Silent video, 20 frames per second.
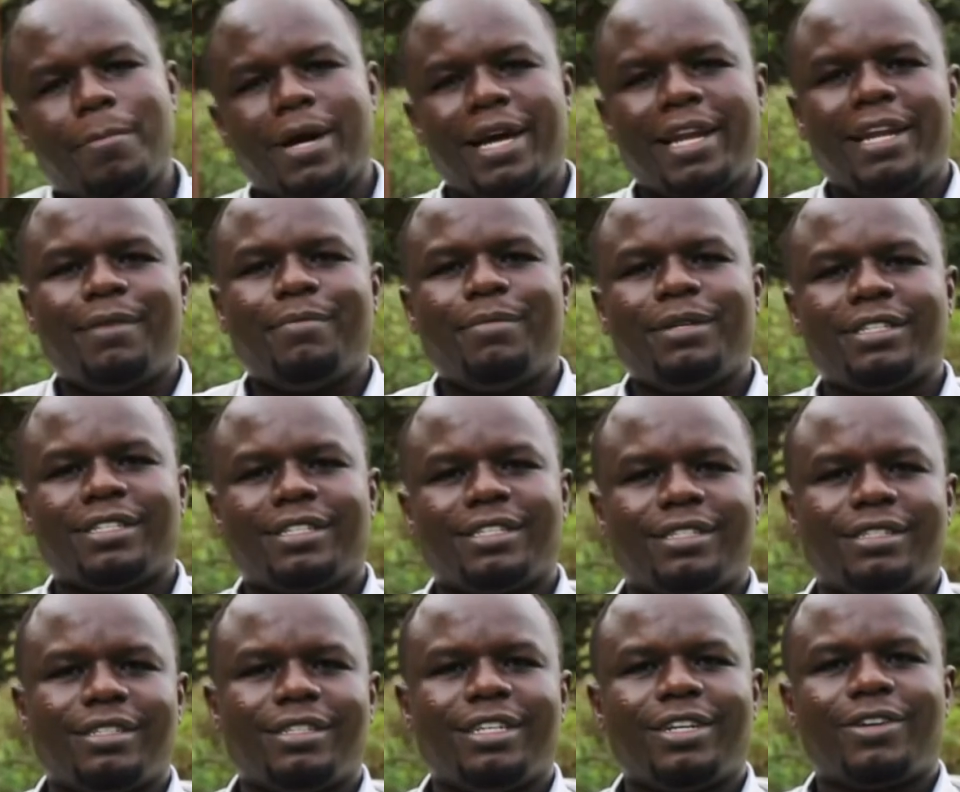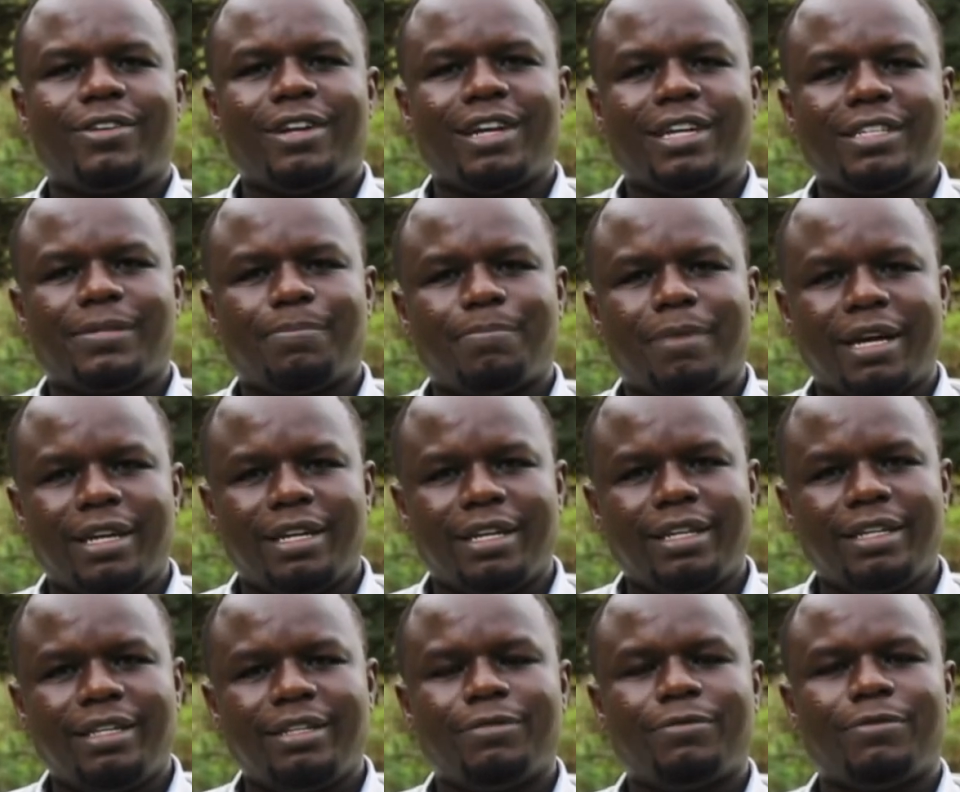My name is Nicholas
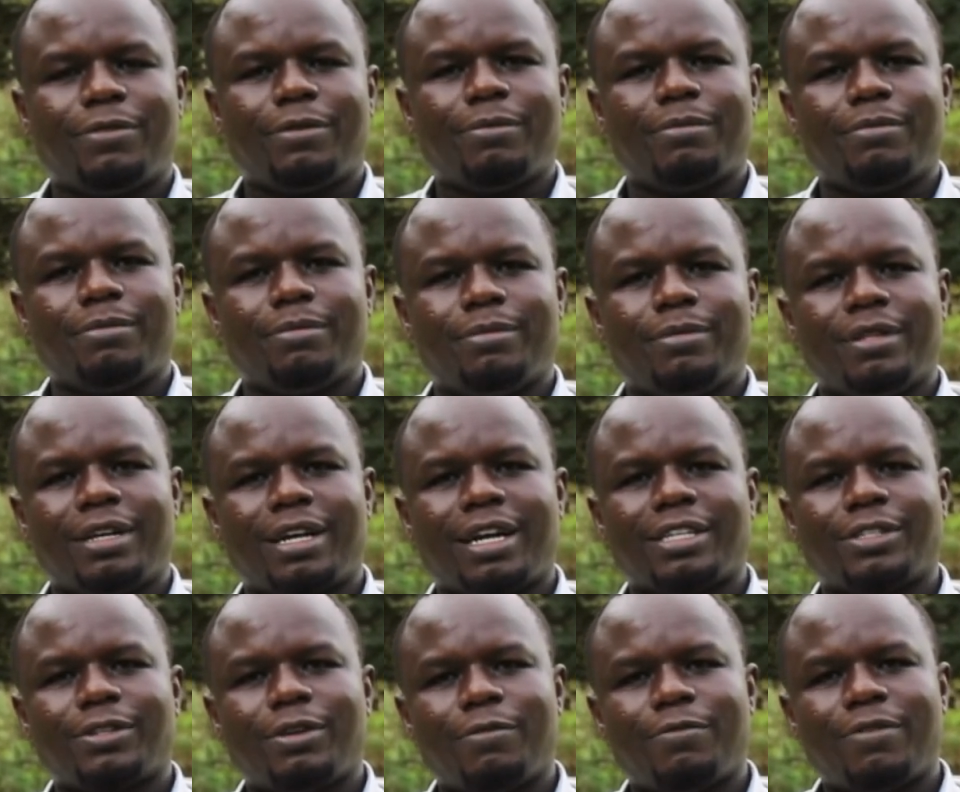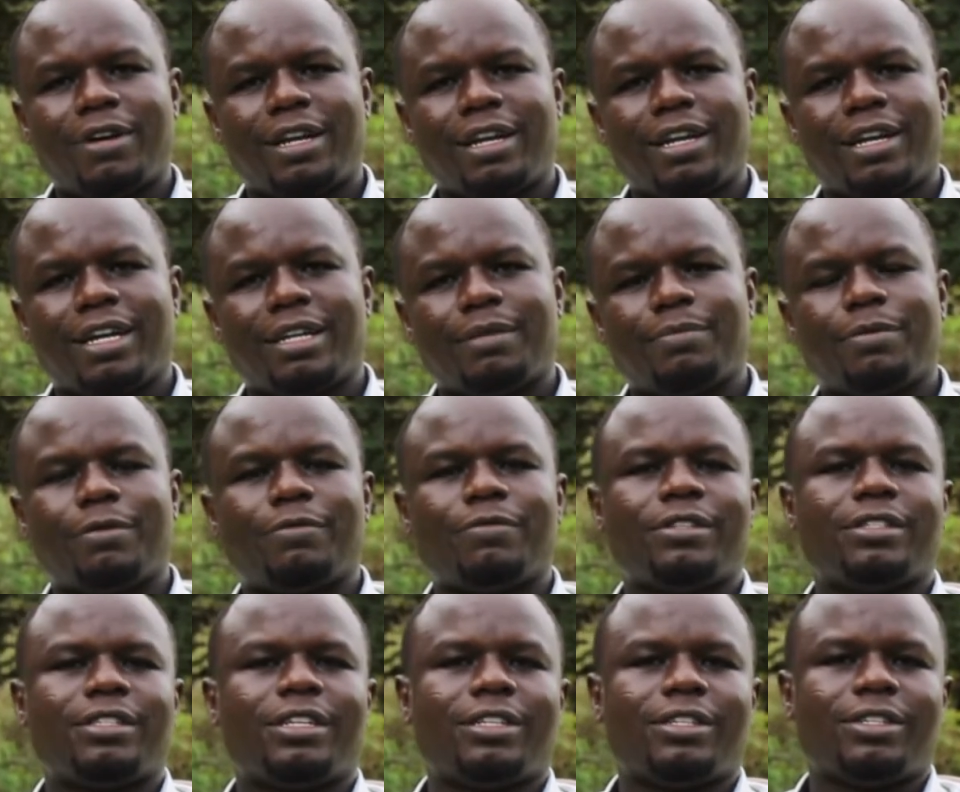Pande from the Council of Anglican
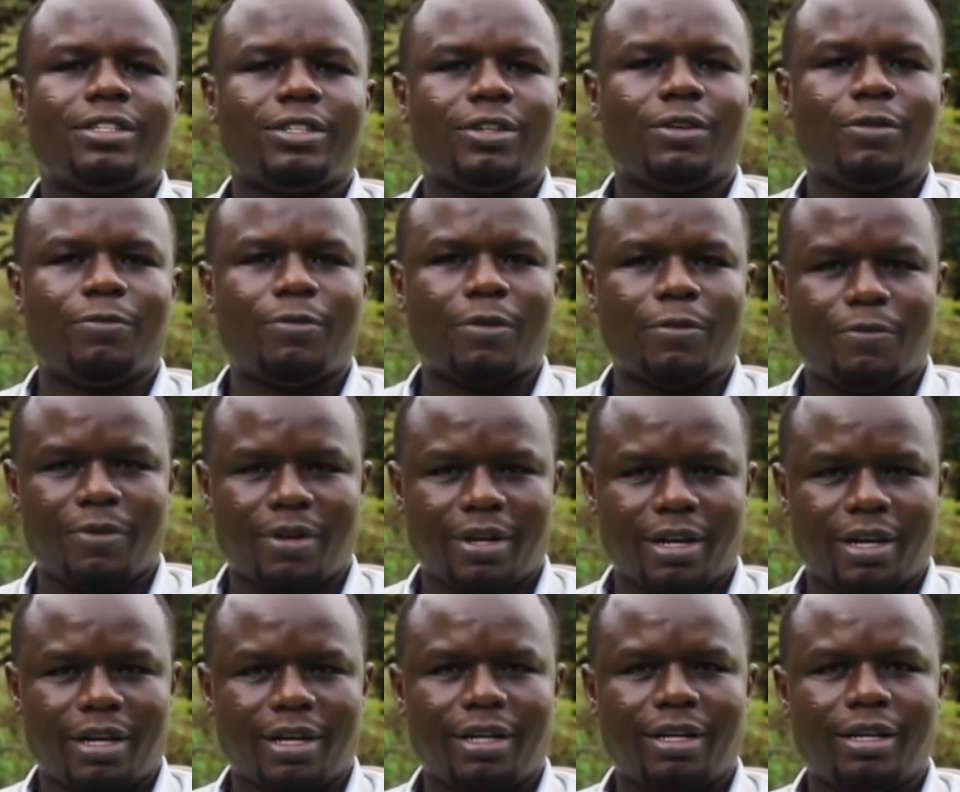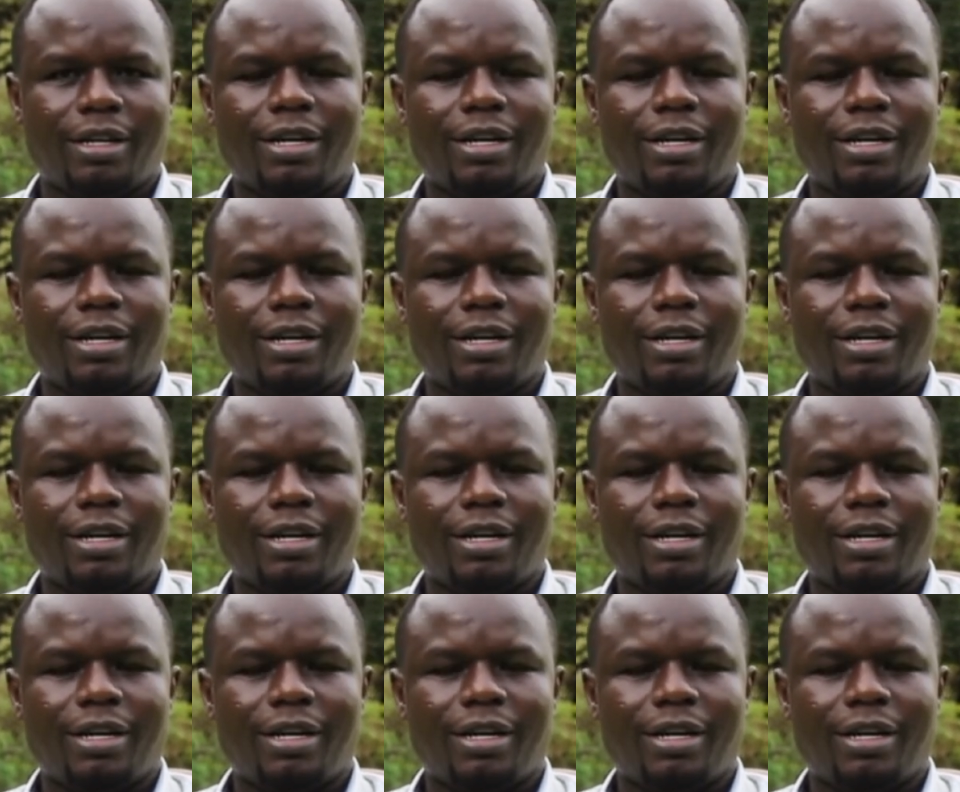Provinces of Africa.